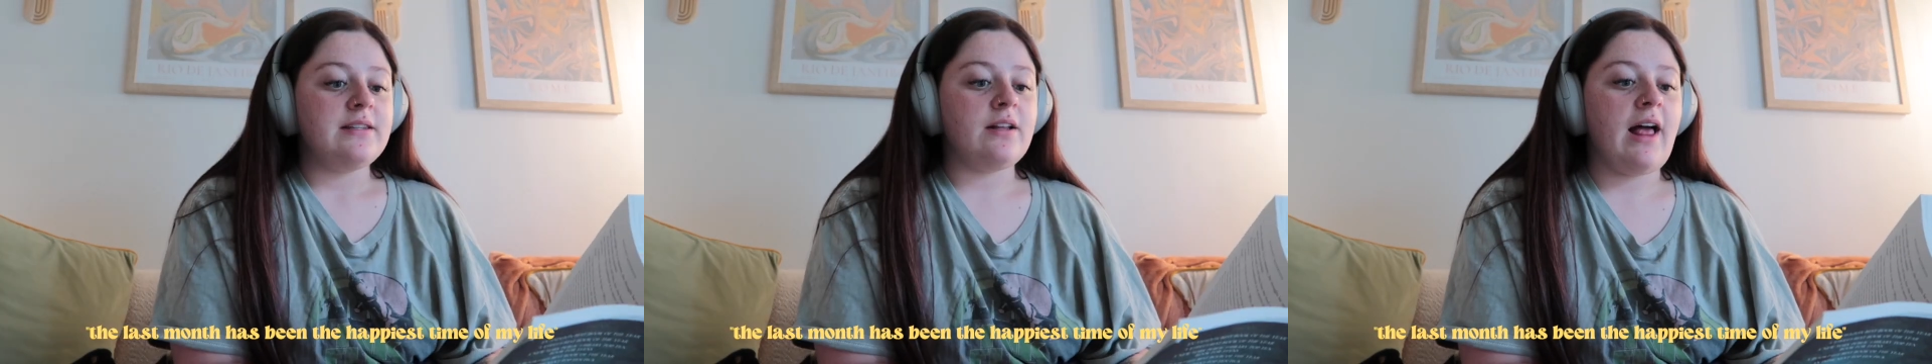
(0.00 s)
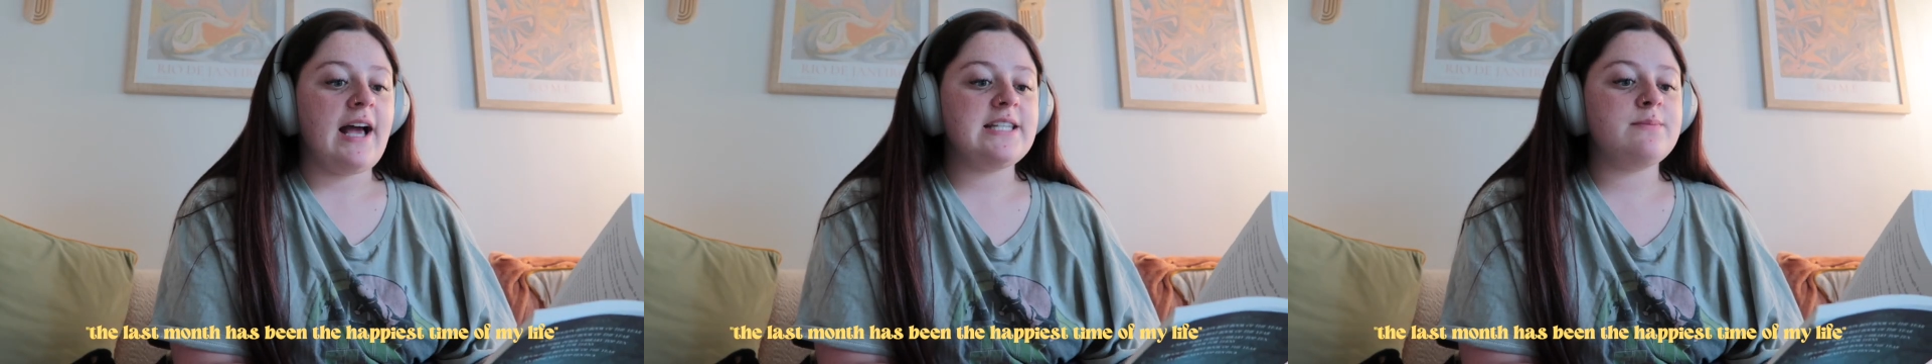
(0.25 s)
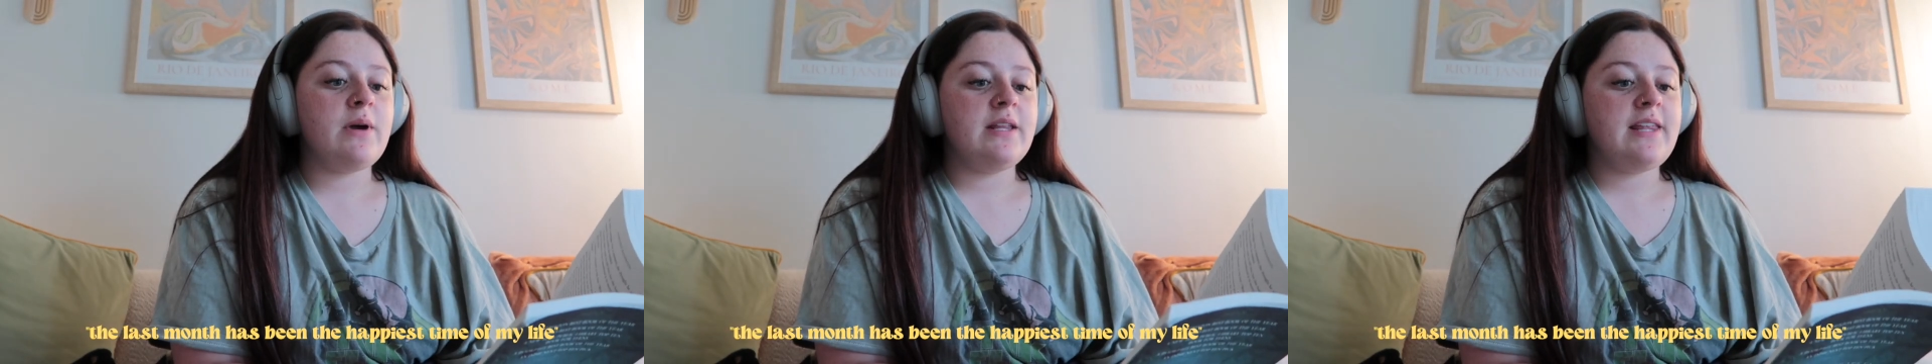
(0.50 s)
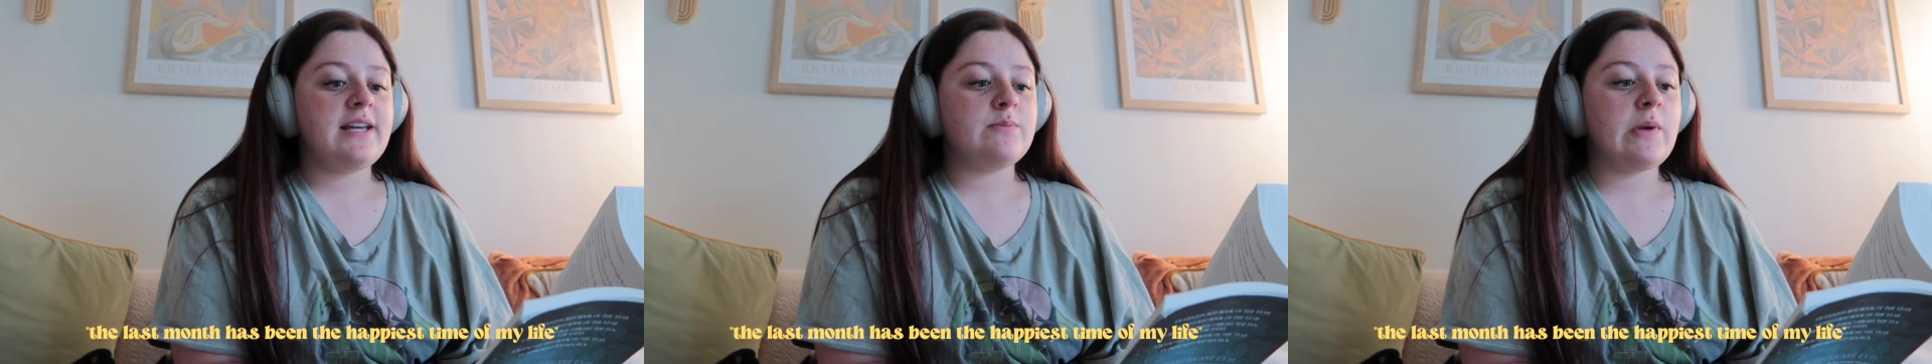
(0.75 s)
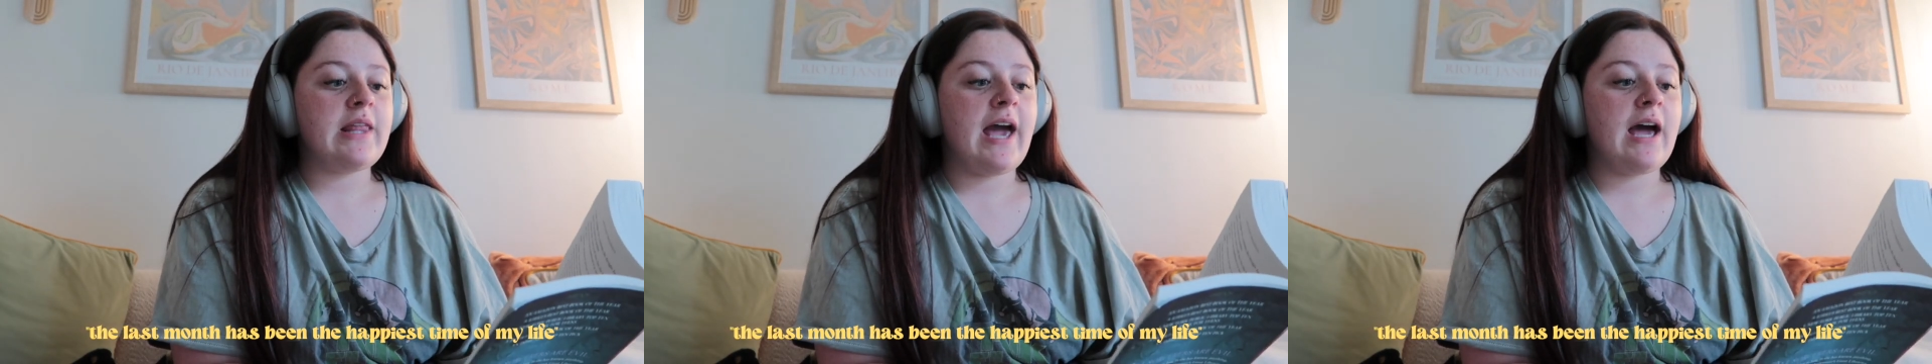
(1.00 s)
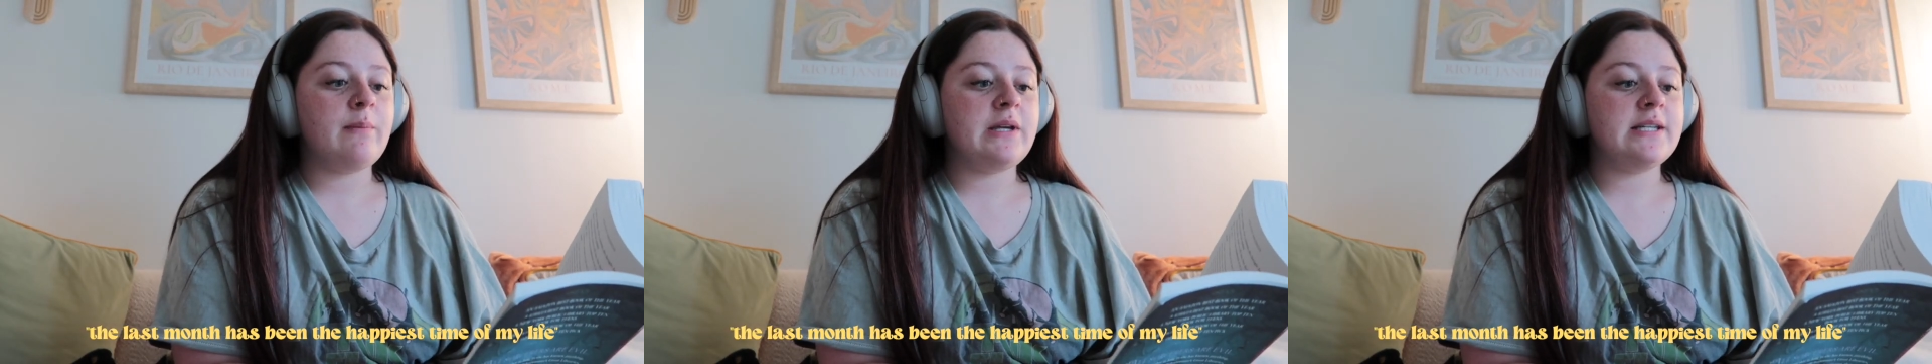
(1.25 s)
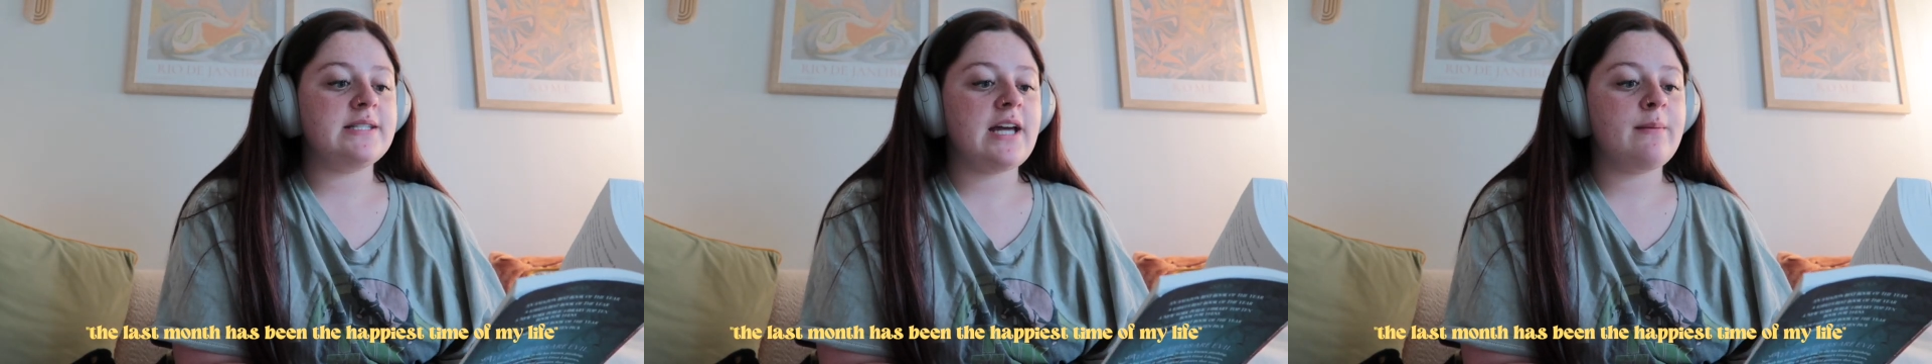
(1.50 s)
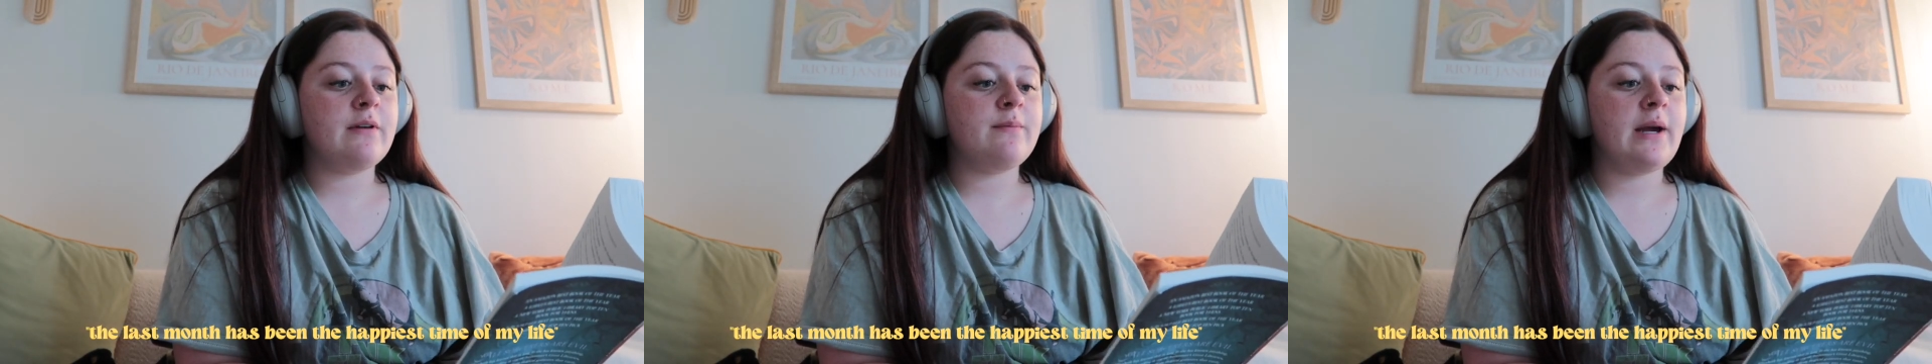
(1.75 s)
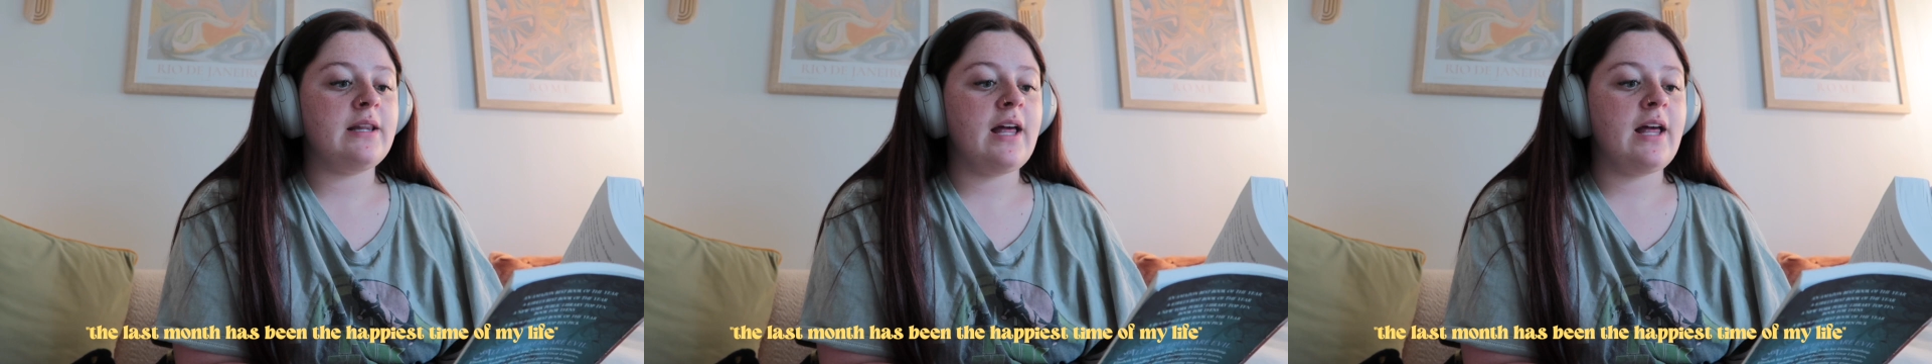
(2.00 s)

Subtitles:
The last month has been the happiest time of my